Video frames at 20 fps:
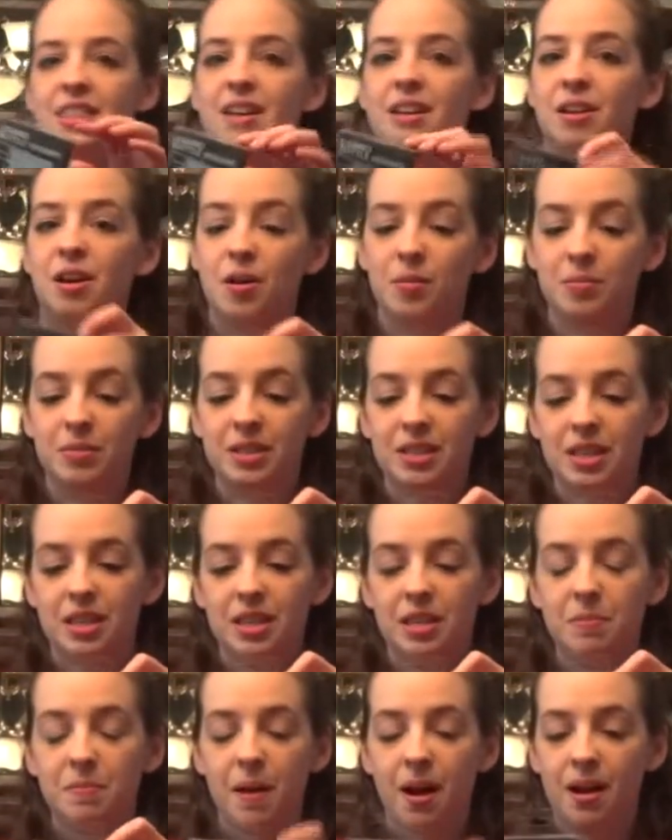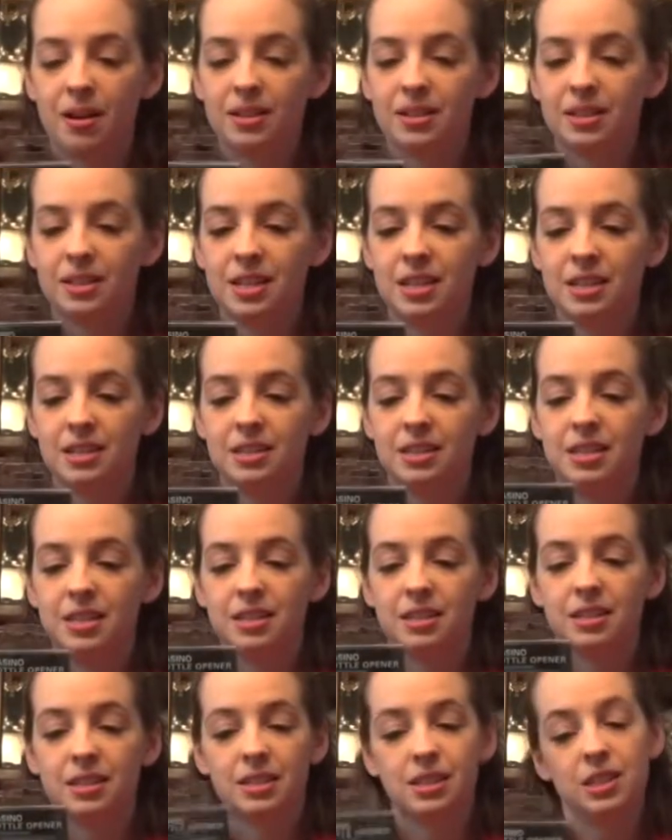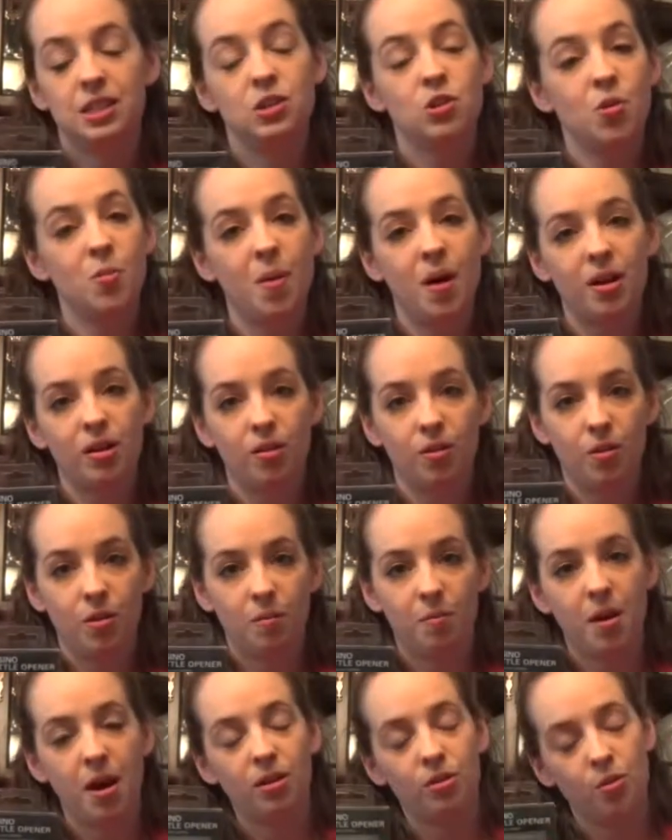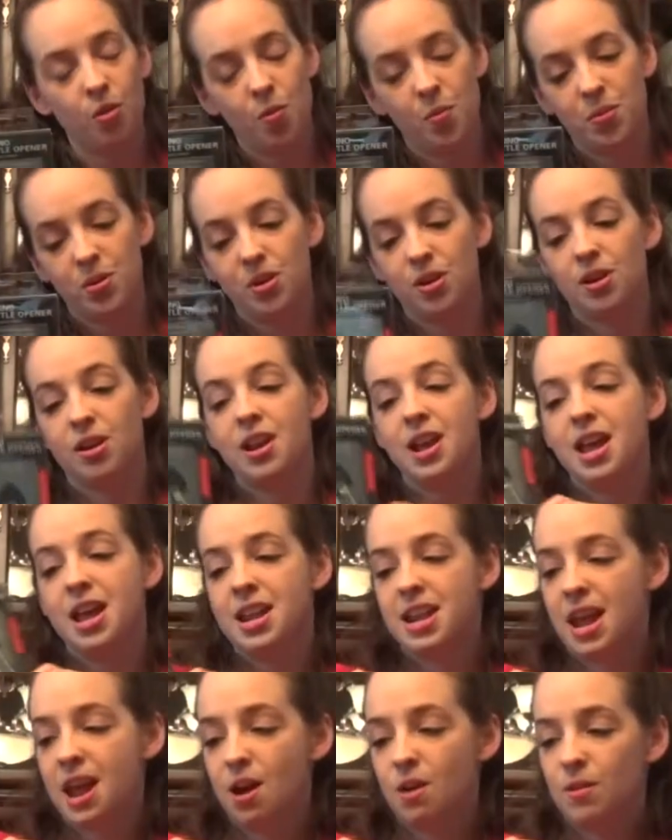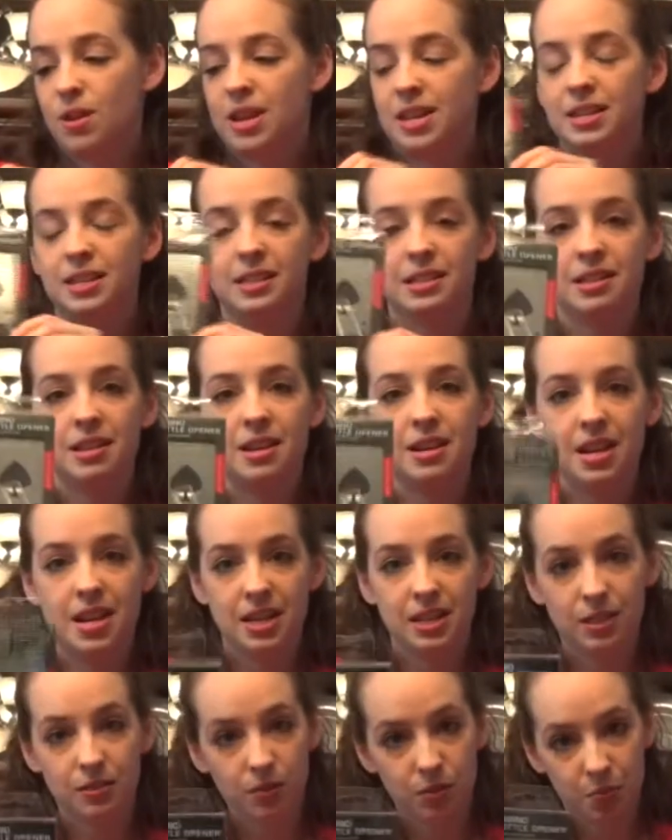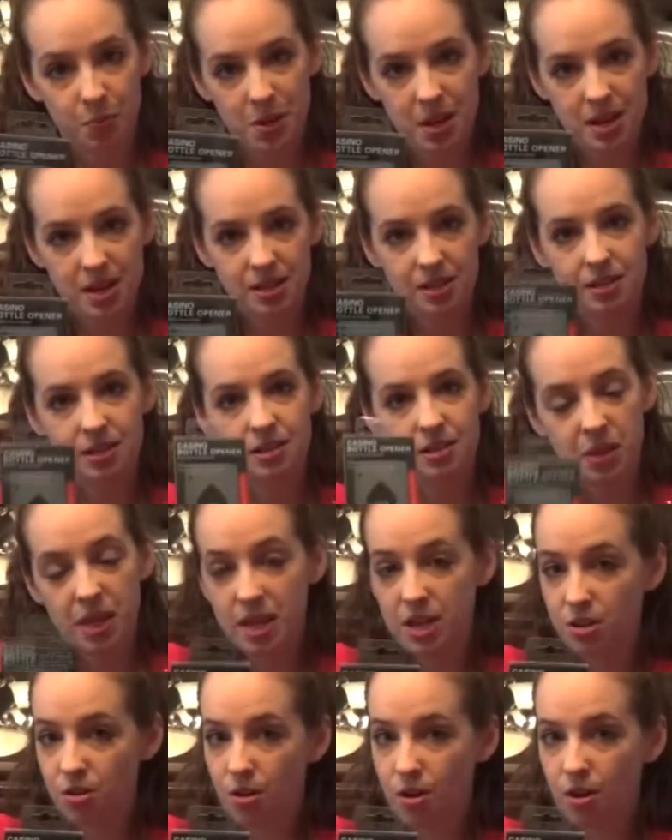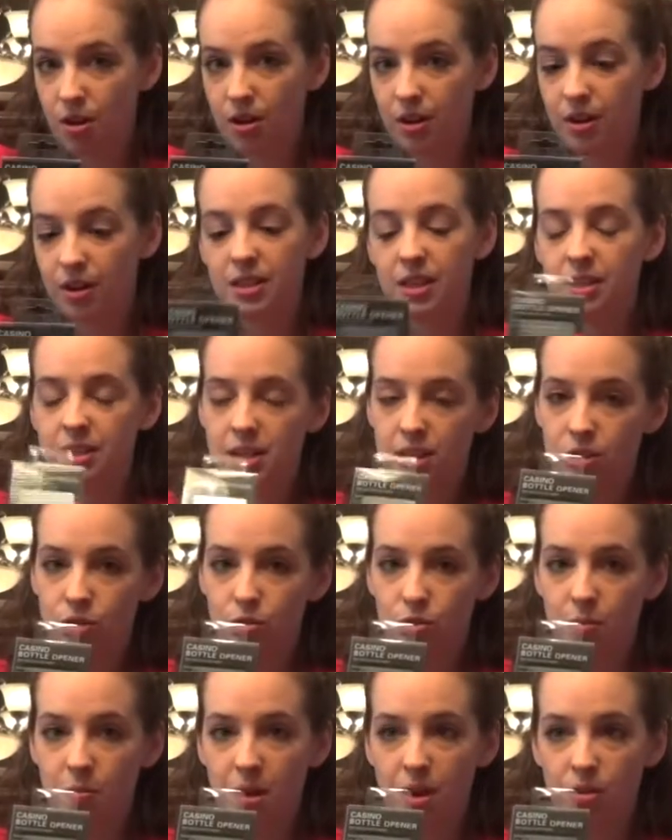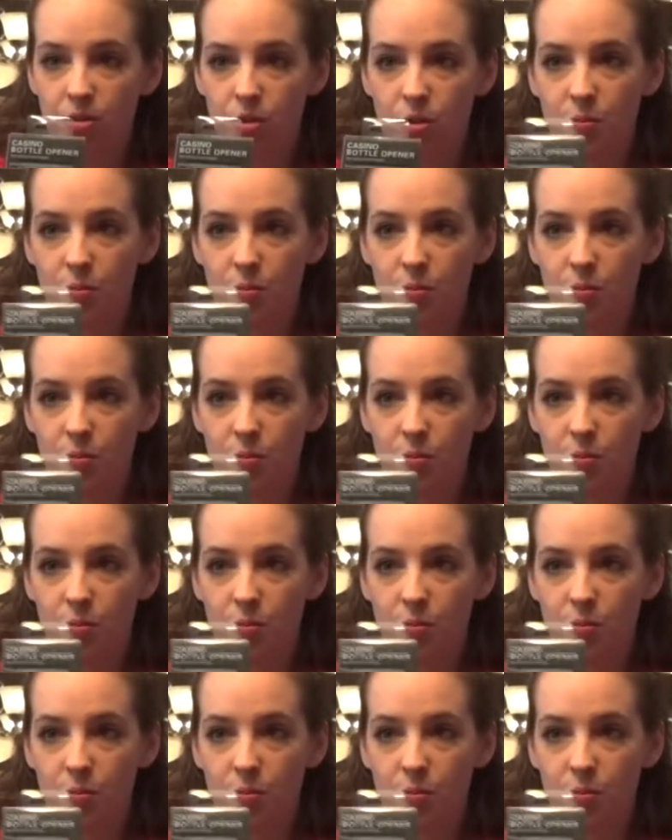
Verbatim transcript: that comes in the box is this casino bottle, bottle opener. Now it's an ace of spades playing card that's actually a bottle